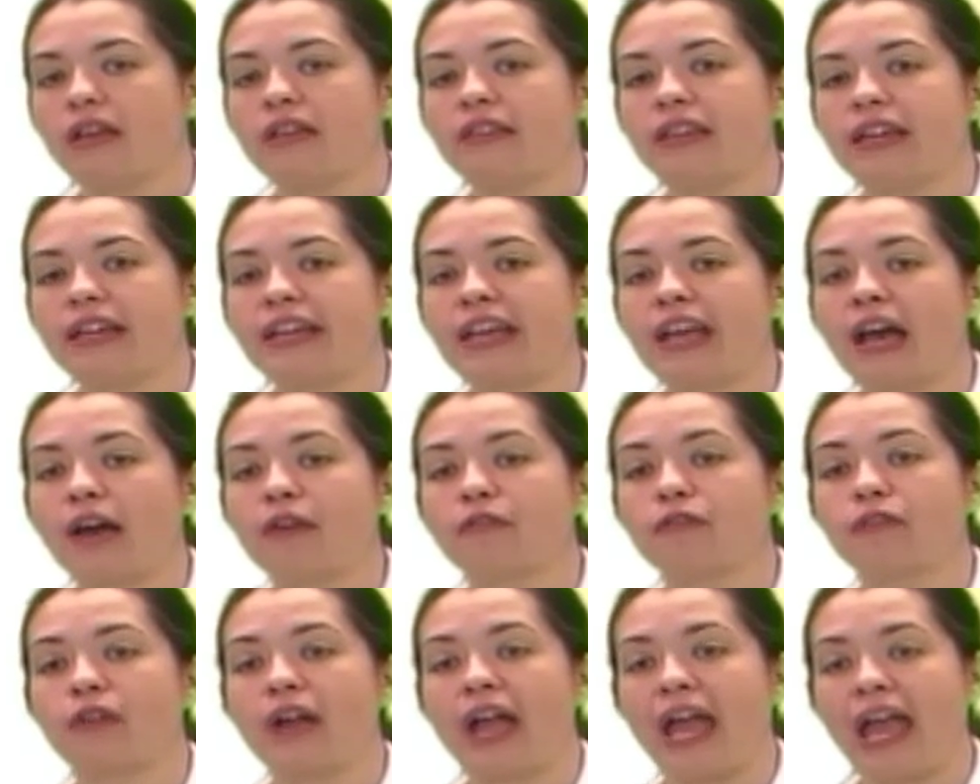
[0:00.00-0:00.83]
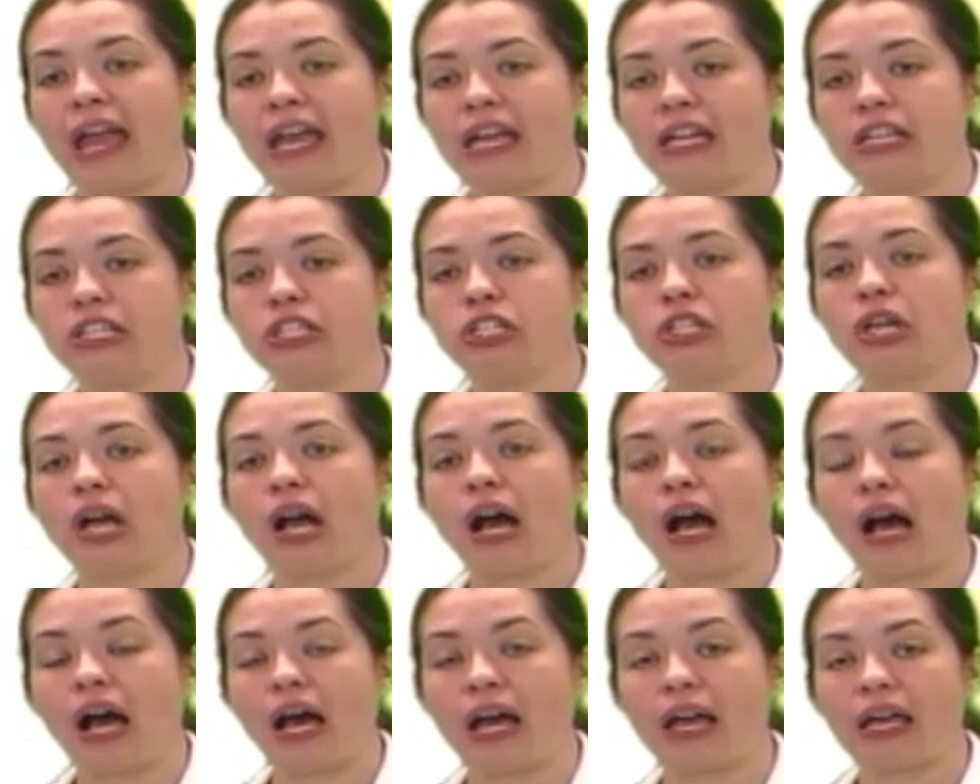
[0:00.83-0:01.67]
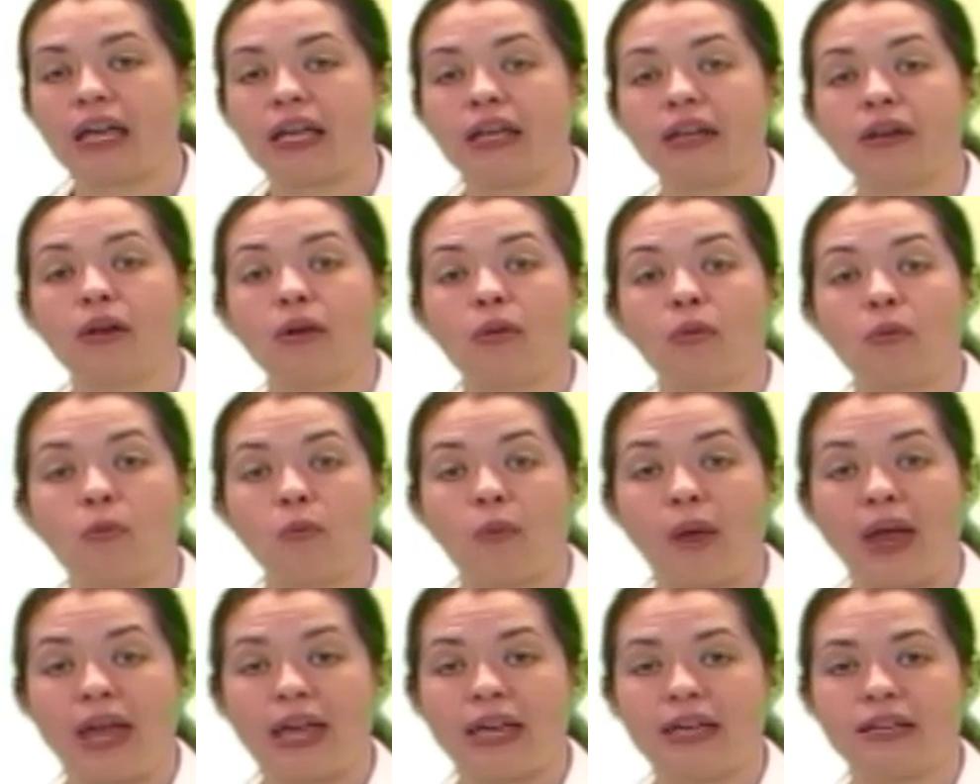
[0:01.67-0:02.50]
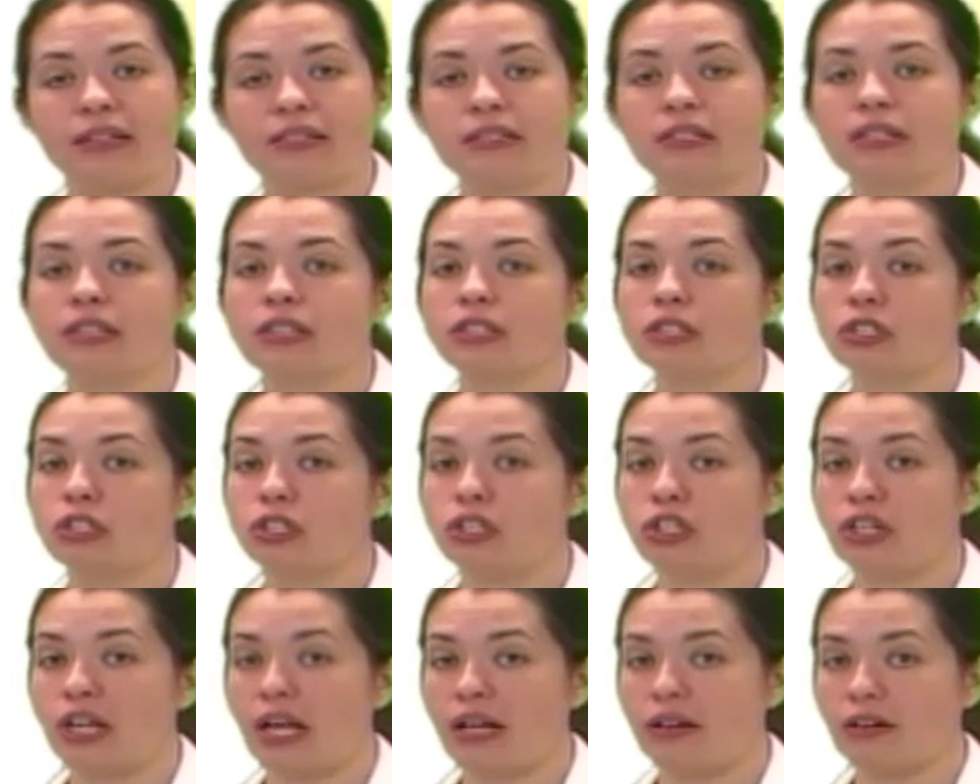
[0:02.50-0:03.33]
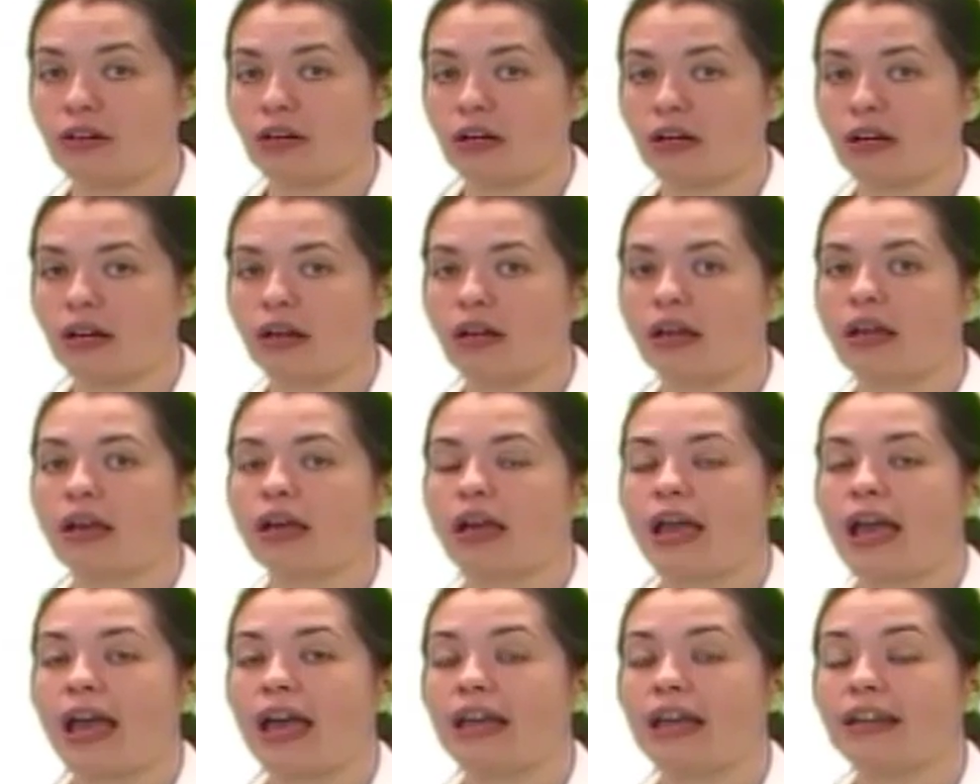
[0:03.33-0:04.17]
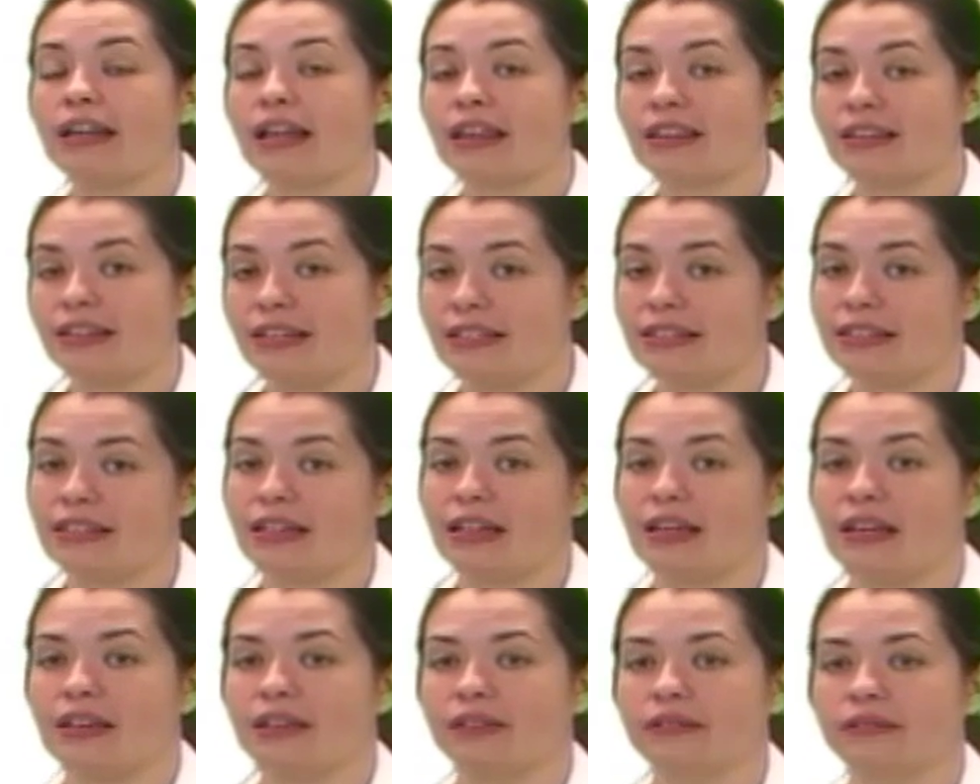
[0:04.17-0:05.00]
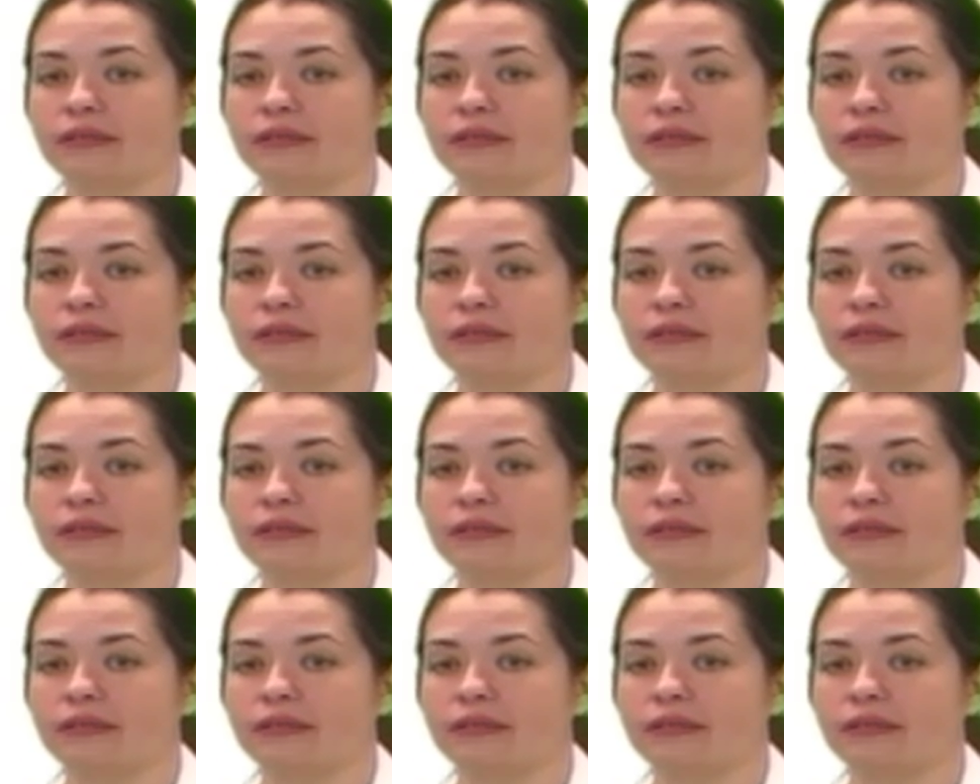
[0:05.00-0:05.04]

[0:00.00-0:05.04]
They account for age, height, weight, gender, and ethnicity.